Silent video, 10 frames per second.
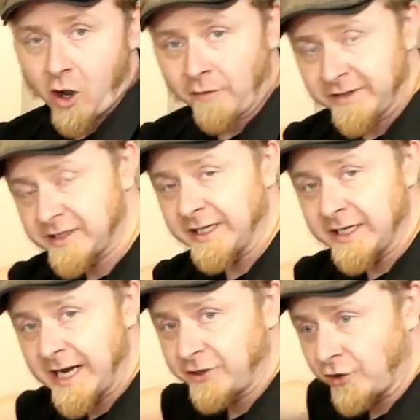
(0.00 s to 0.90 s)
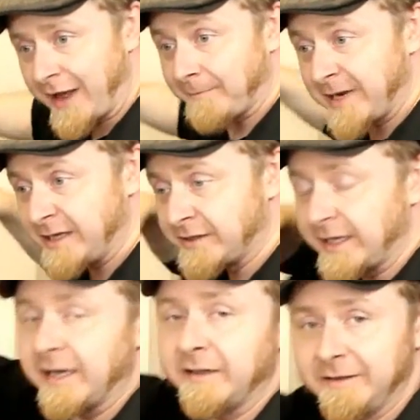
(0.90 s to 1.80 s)
obviously in nature, that means
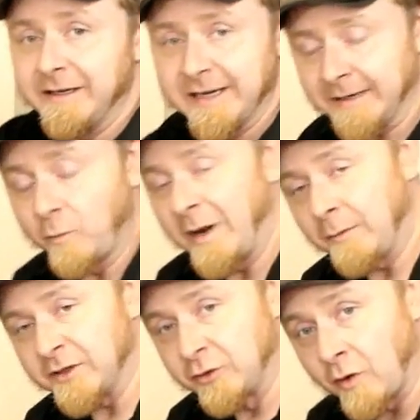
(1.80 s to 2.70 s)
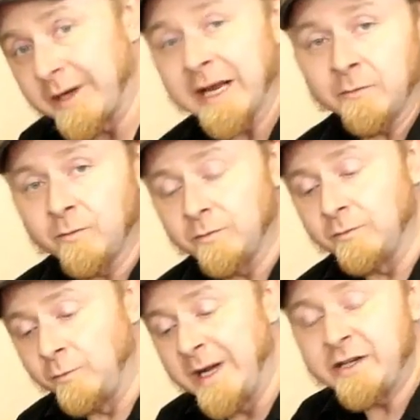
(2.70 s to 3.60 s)
that when it was growing, it
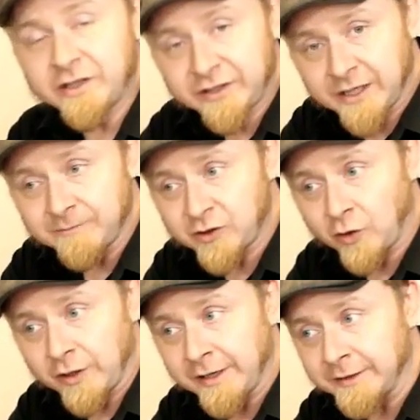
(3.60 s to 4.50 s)
reached some sort